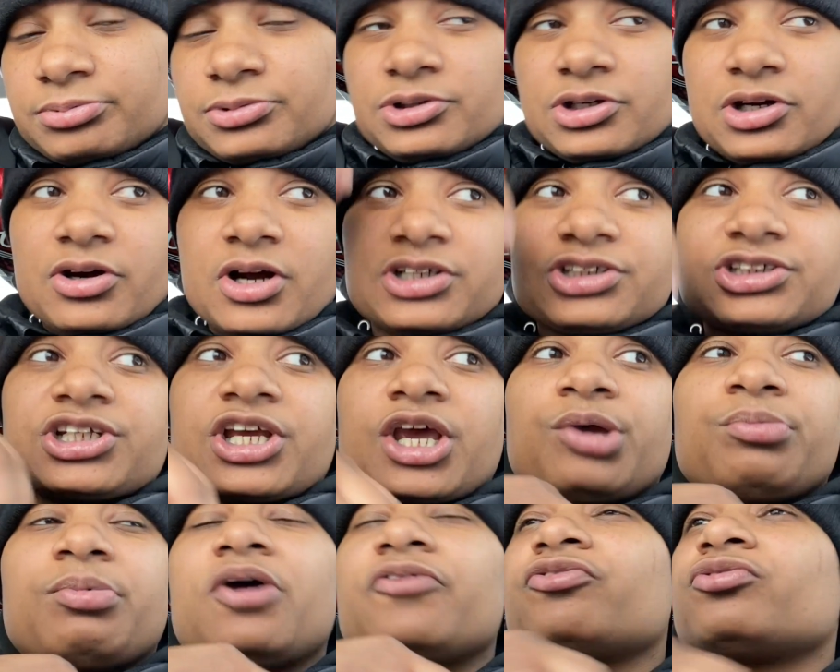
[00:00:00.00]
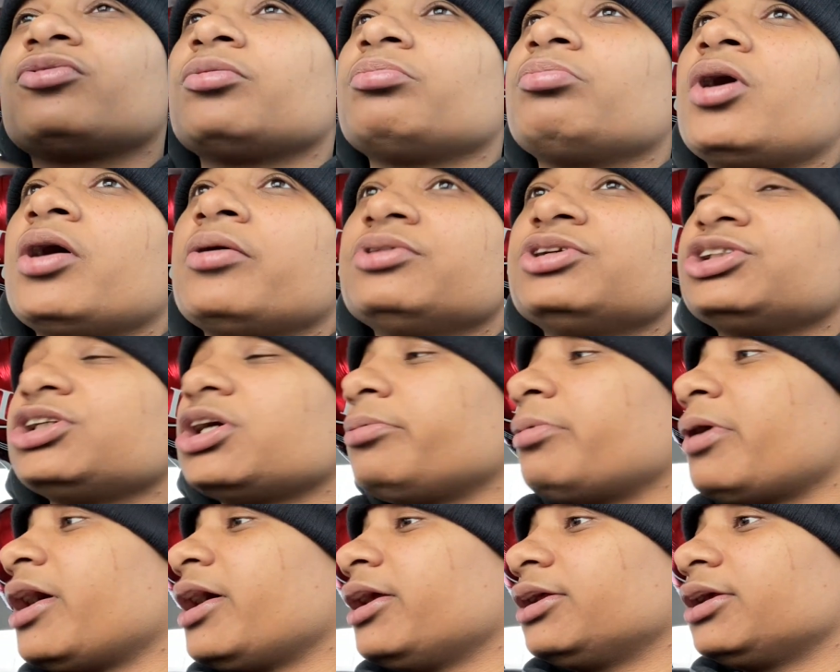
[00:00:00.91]
You know, I just came back from the
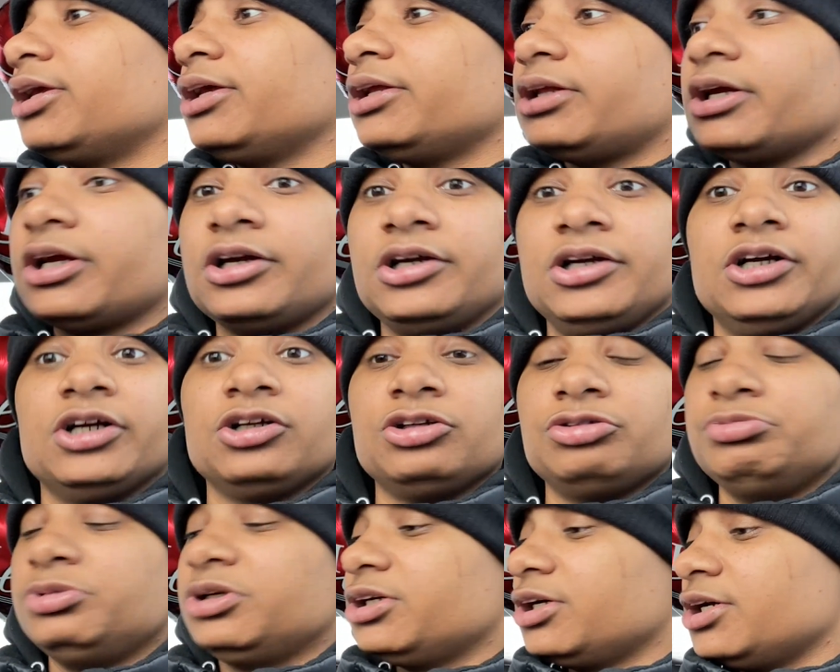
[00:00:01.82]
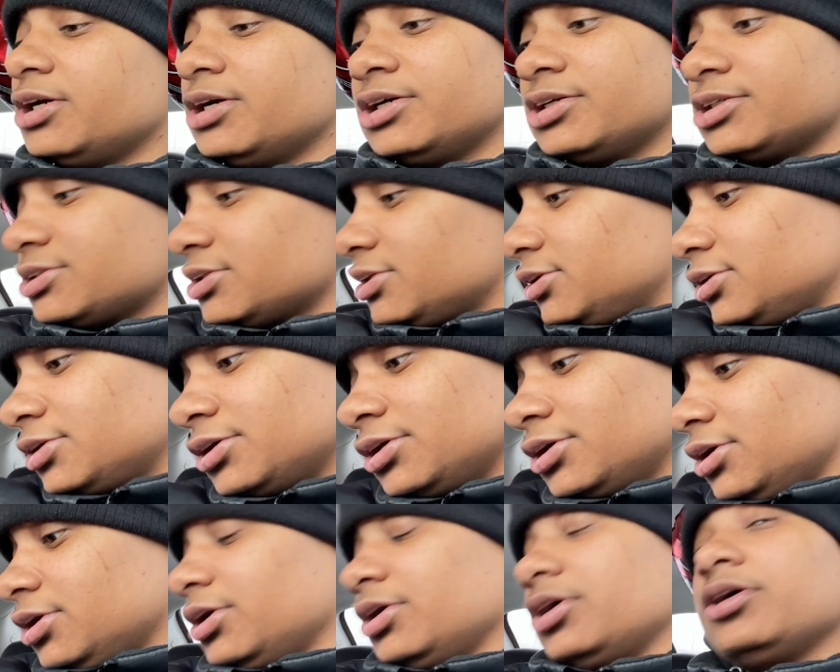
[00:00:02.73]
barbershop. I had to get there early because
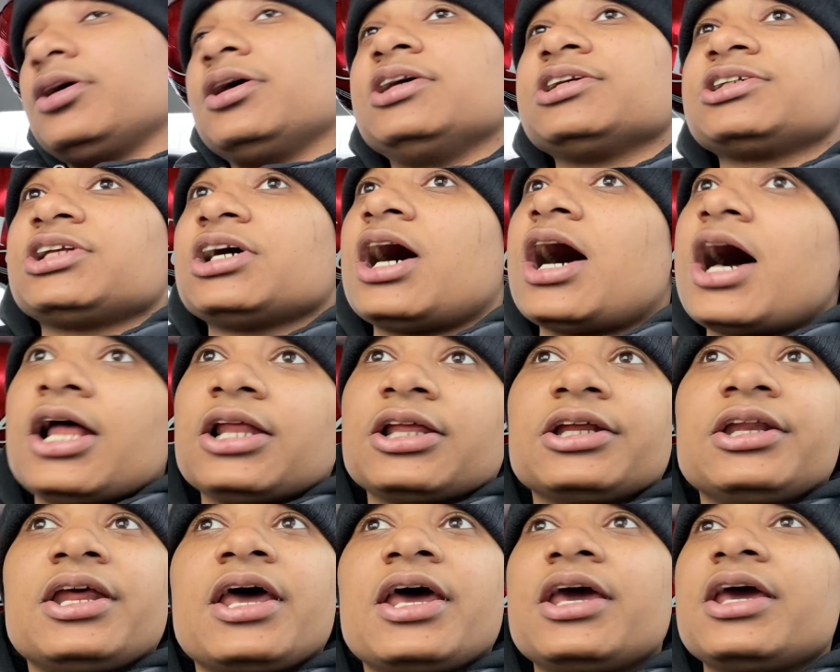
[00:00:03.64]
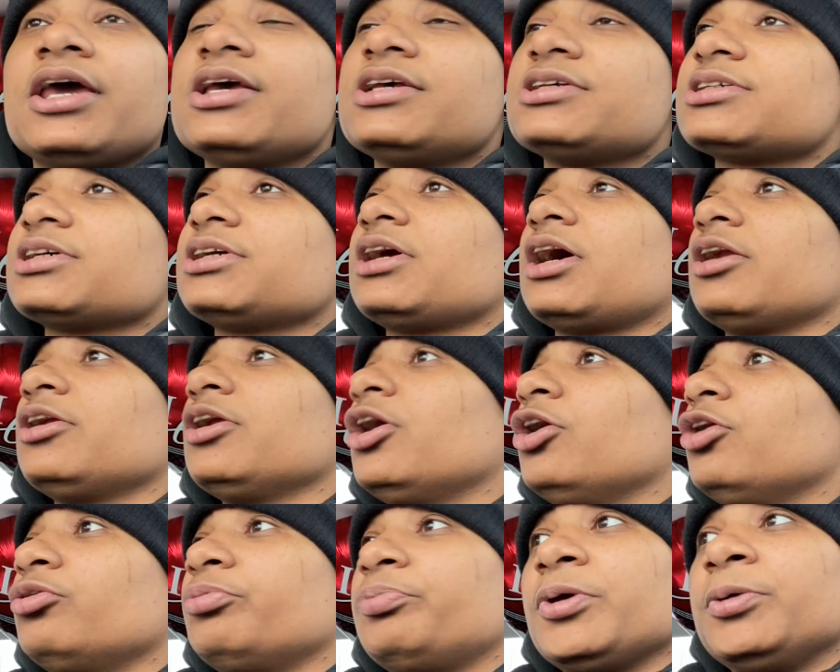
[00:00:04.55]
it's the holidays, and I
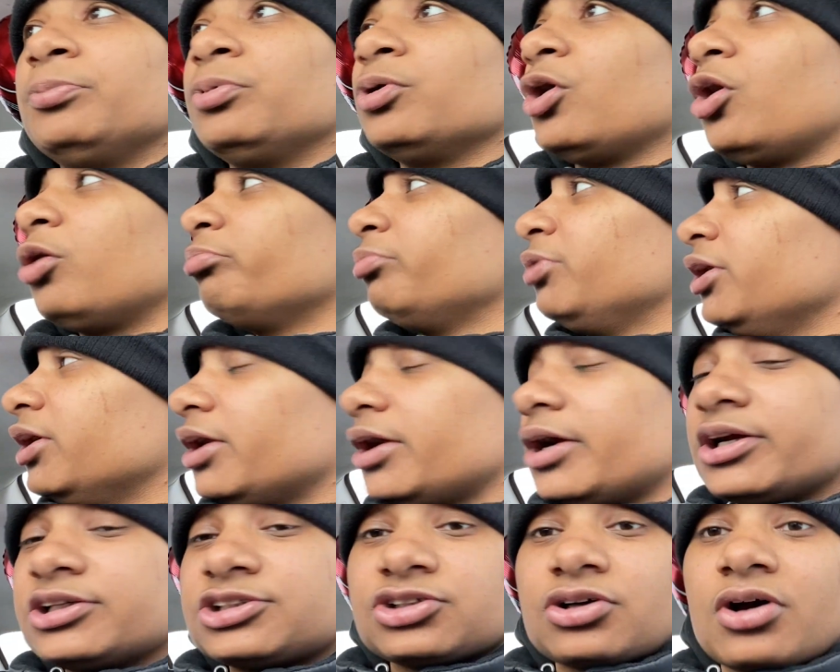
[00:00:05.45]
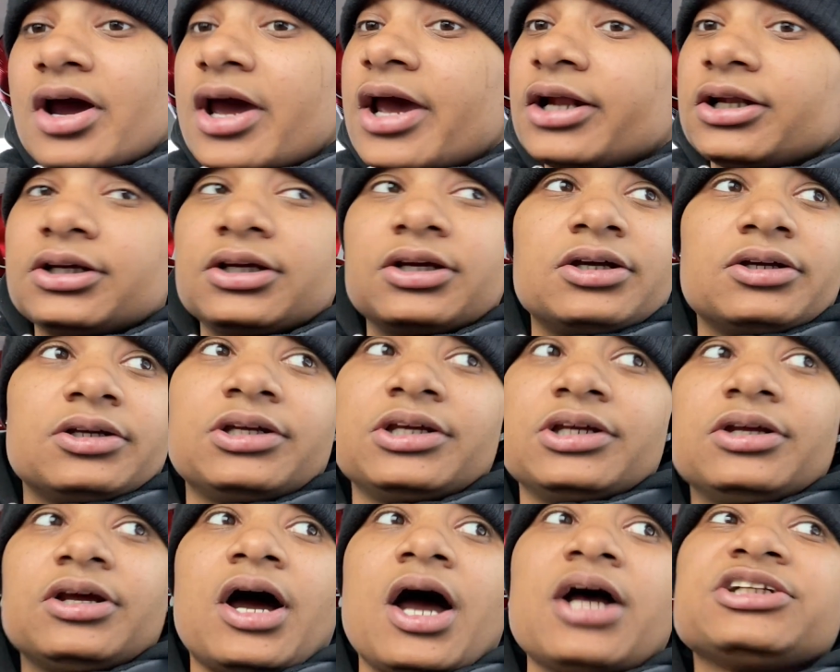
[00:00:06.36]
know people going to be there. So, I had to,
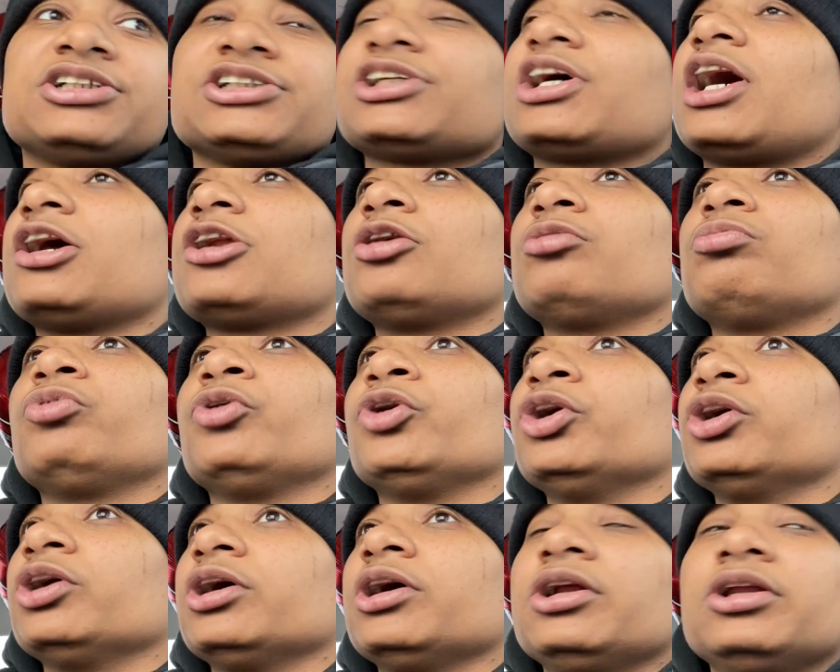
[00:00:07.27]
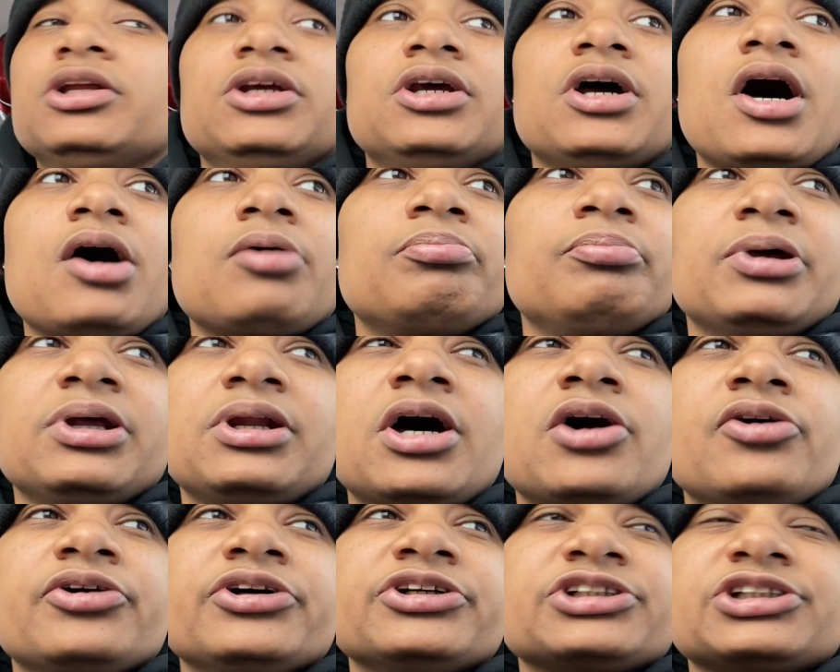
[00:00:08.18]
I just got up real early. I've been
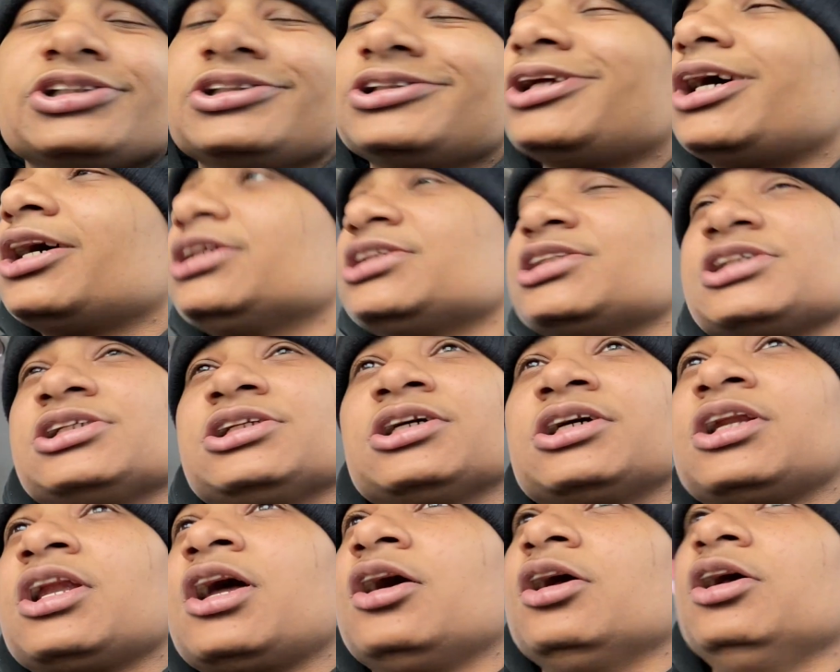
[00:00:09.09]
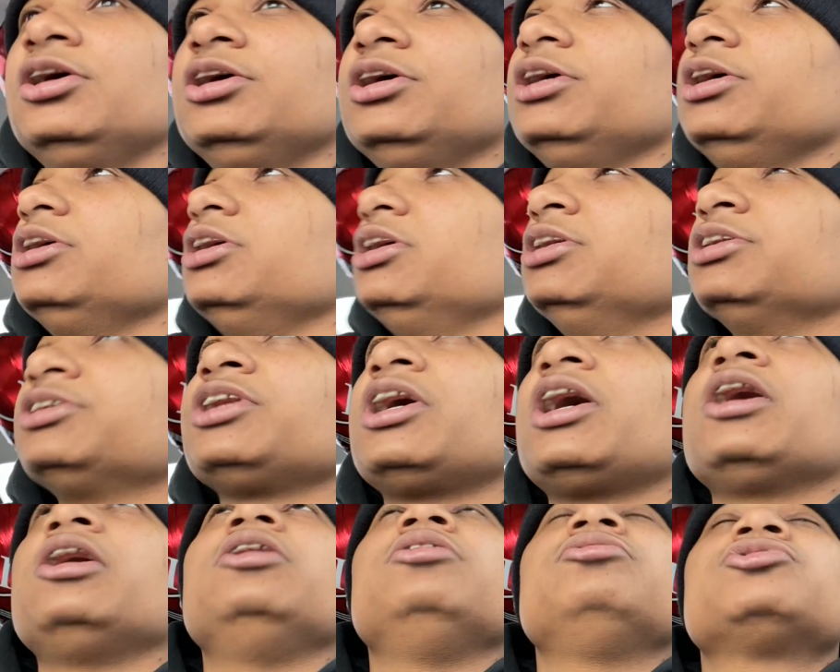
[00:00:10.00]
out here since like ten o'clock. It's
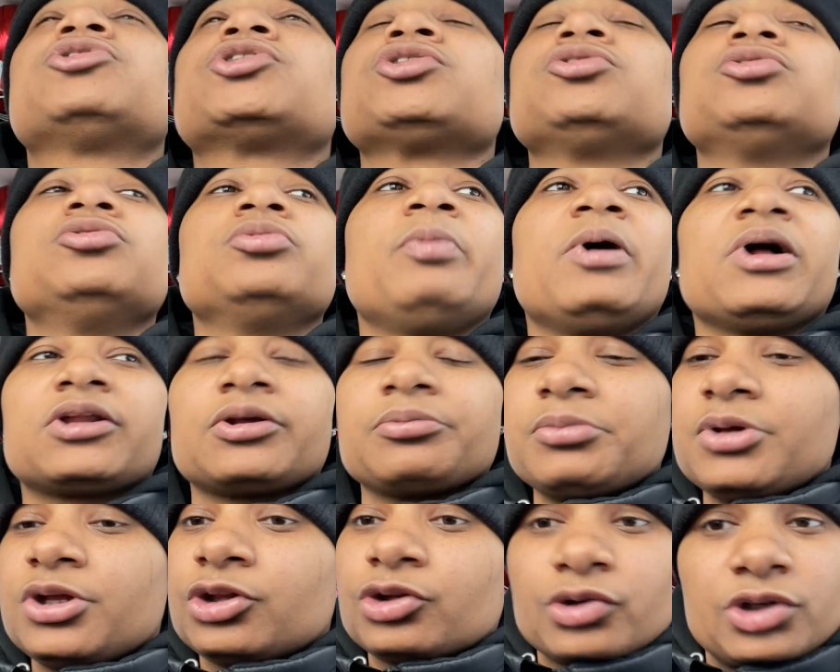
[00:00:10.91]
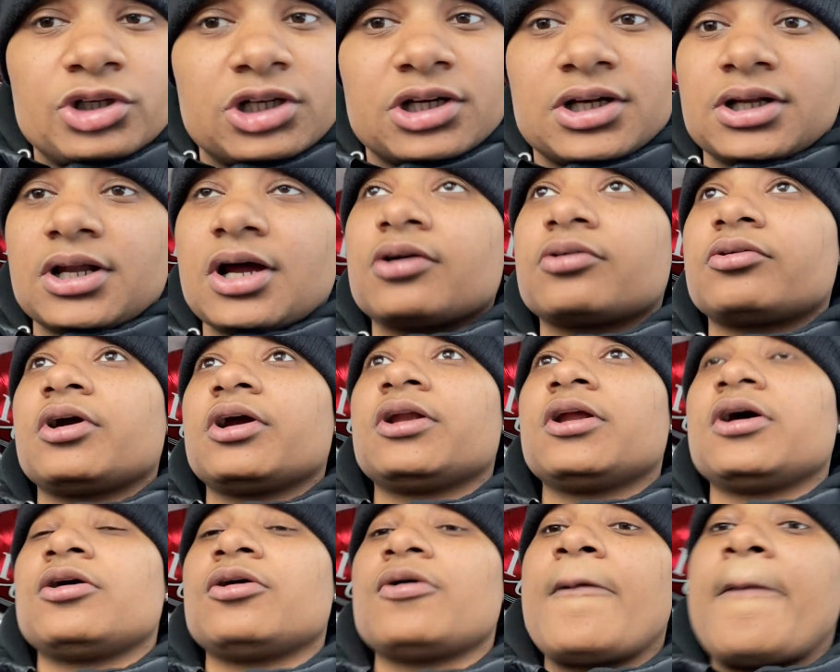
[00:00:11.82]
like two, about to be three o'clock right
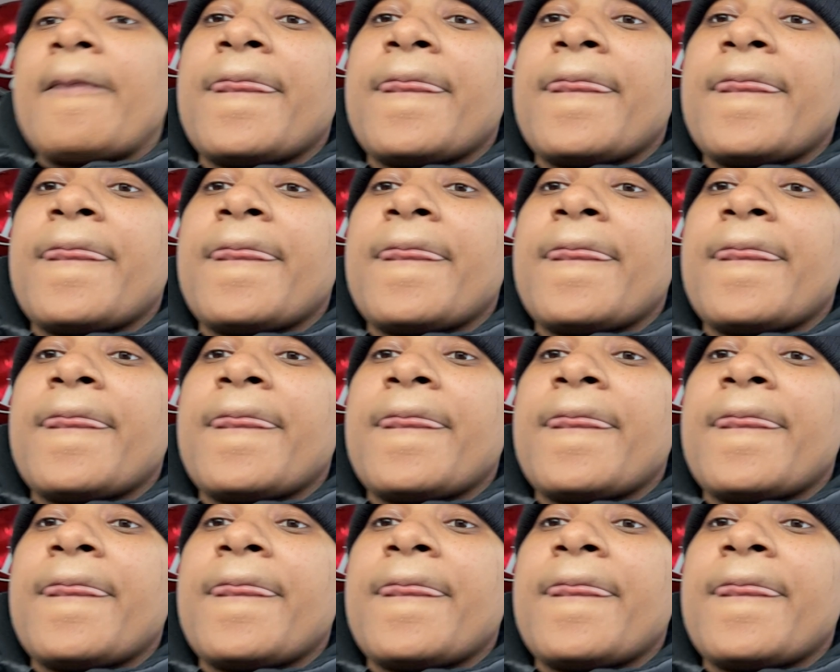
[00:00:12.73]
now.